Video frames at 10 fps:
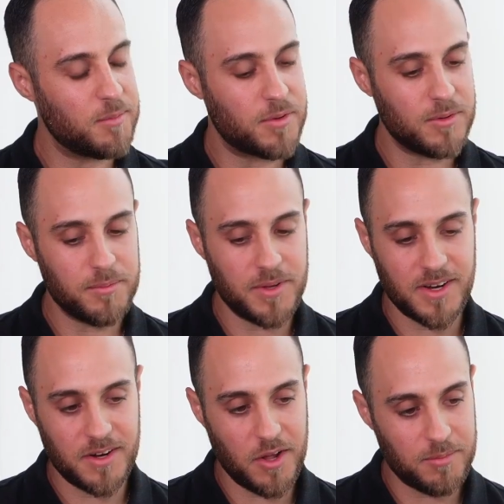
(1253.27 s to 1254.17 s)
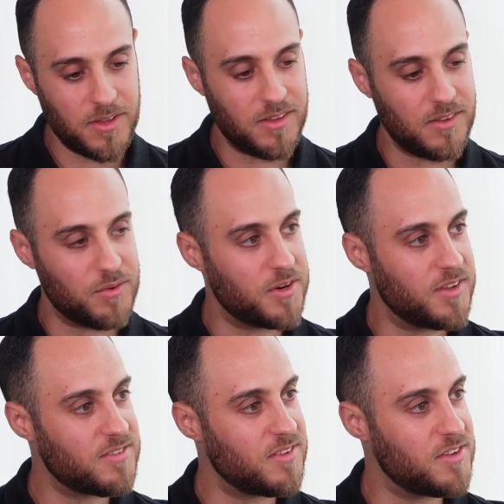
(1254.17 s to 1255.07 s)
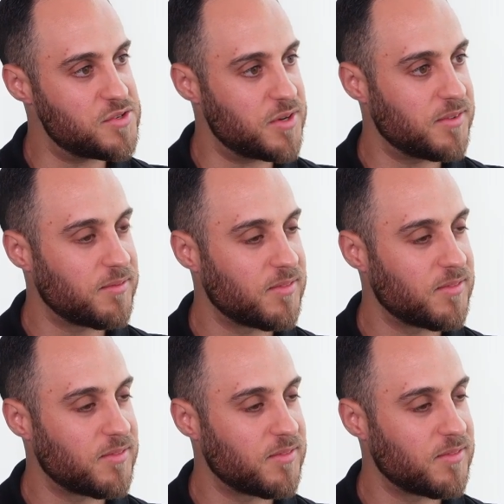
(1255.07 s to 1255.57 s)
no problem, Peter, and hope the audience enjoyed it.